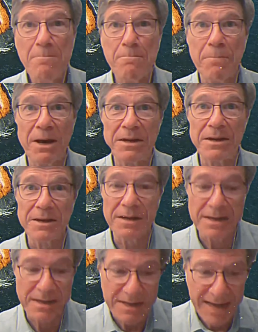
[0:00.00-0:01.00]
But
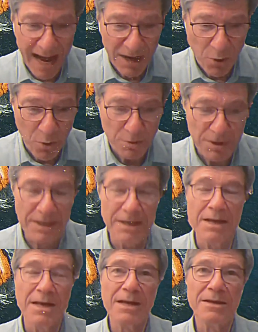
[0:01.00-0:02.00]
not
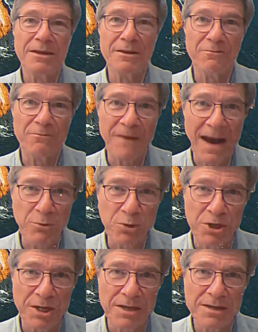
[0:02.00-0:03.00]
only did
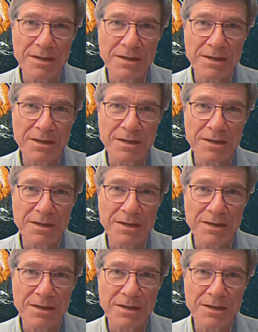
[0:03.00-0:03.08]
Fauci